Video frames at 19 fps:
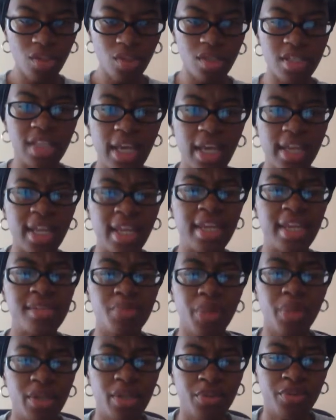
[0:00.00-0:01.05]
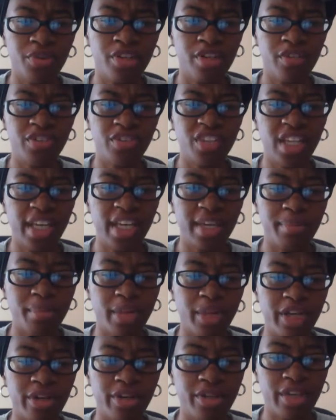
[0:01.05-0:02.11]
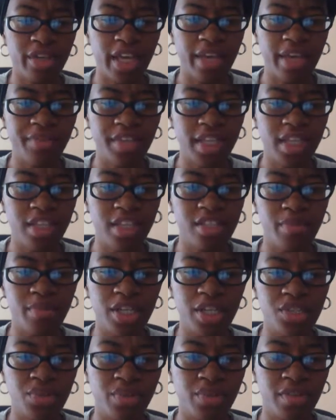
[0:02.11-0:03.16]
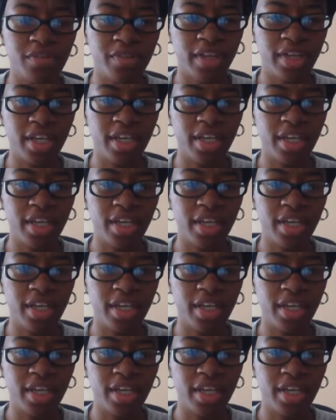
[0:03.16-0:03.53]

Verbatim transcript: society has made it where if you're not married or have kids by 25,